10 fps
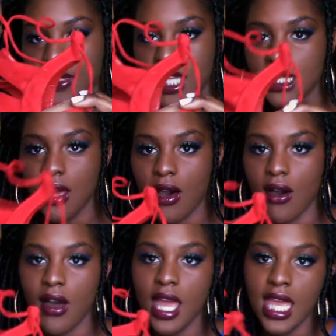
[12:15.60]
that
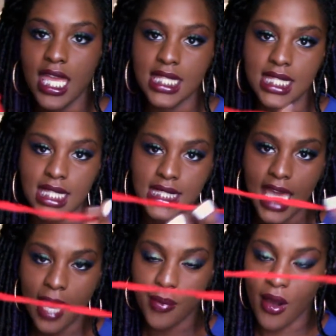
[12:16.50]
tall is this
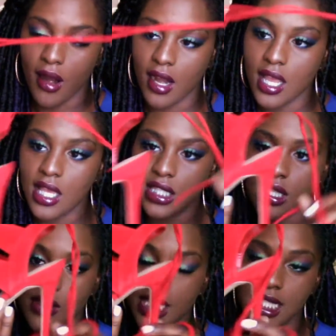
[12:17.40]
tie part.
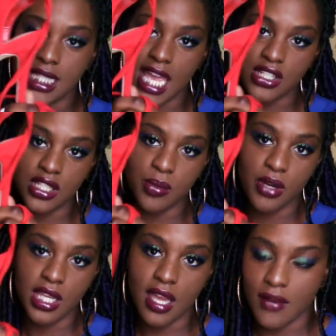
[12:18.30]
So this is actually
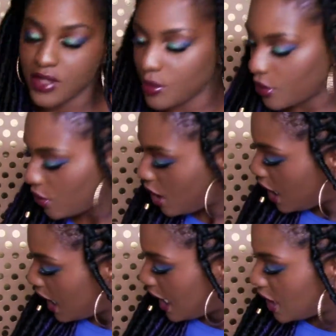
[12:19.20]
pretty comfortable.
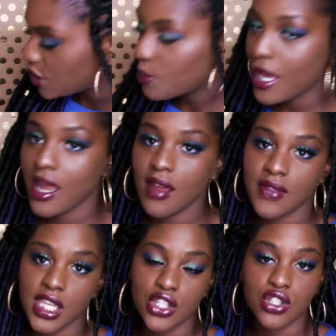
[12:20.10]
Each pair of
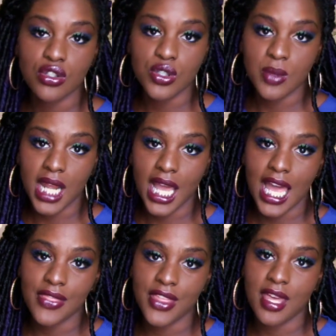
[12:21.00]
these shoes, when I
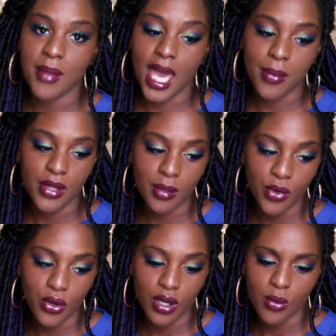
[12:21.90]
got them, I put them
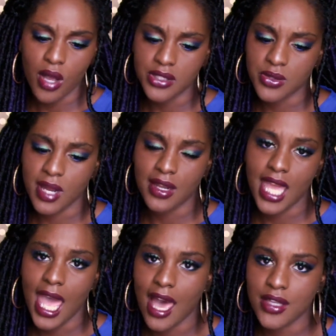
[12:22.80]
on, walked around the
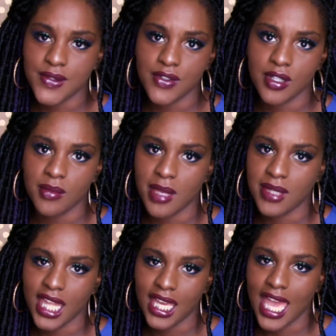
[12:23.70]
house for maybe
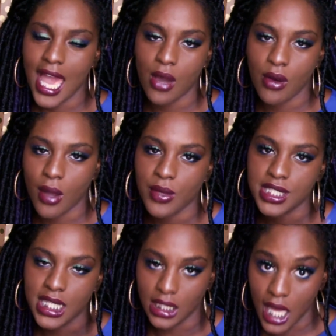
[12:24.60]
like an hour. I
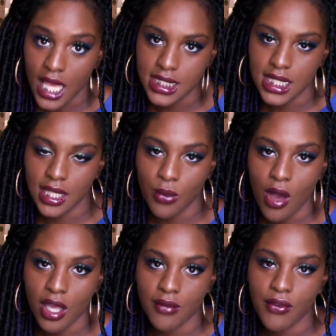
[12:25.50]
wasn't constantly
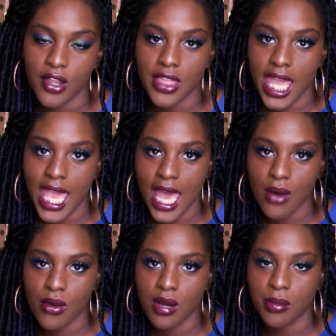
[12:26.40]
walking for that
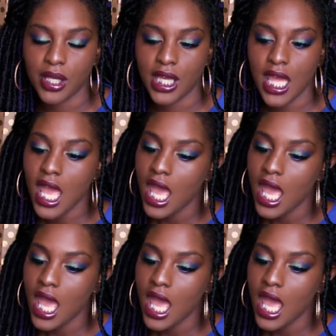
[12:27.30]
hour, but